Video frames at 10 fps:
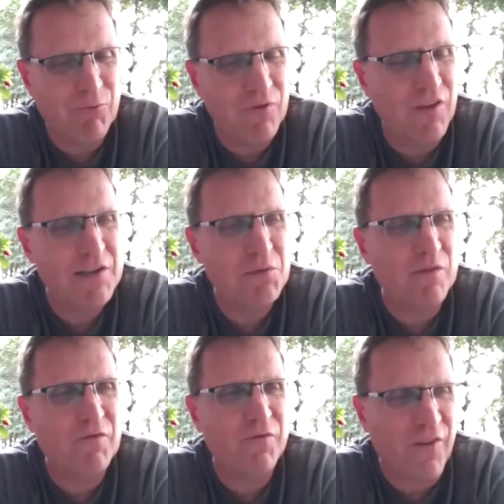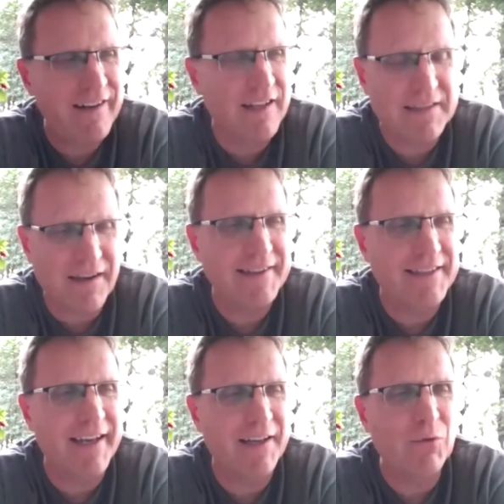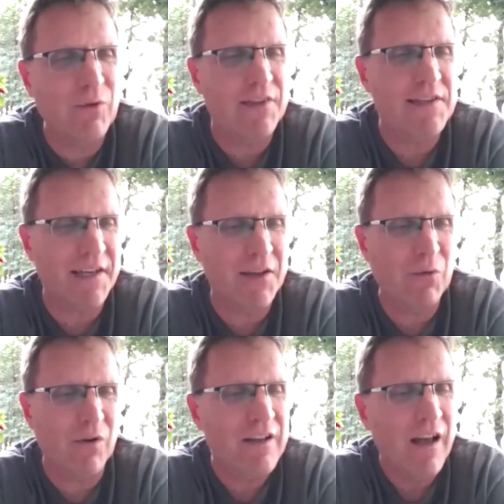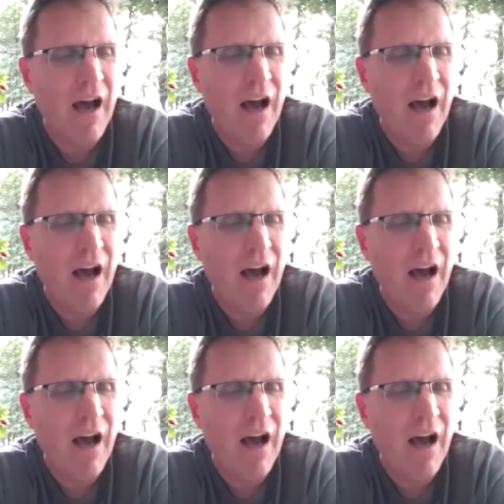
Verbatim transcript: well, this one finally tied together with this other one?